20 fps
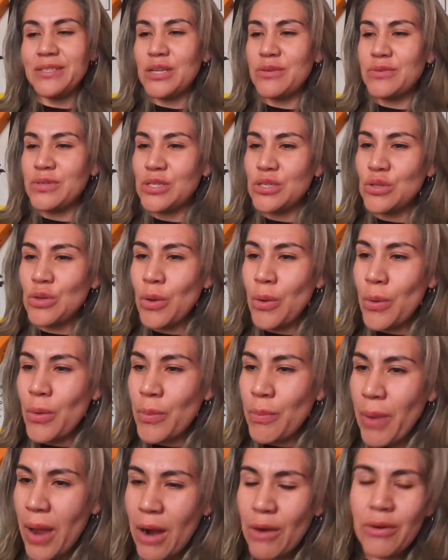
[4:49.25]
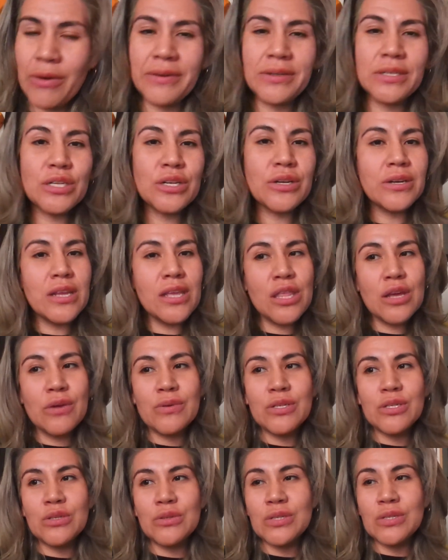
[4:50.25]
there was no power of attorney, there
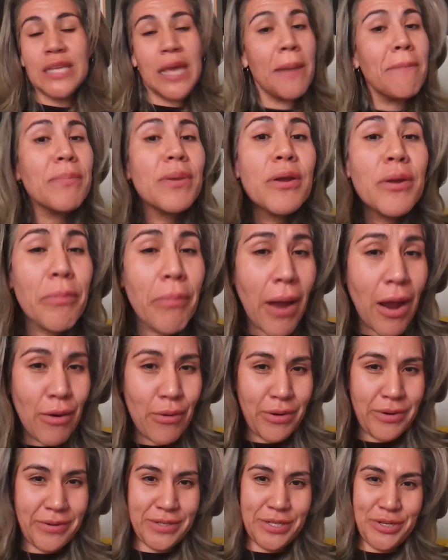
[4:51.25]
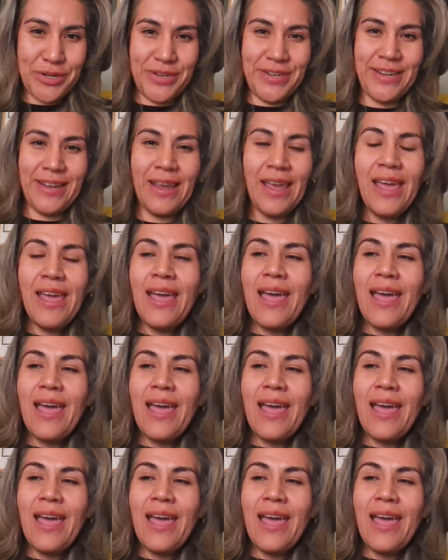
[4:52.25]
was no temporary power of attorney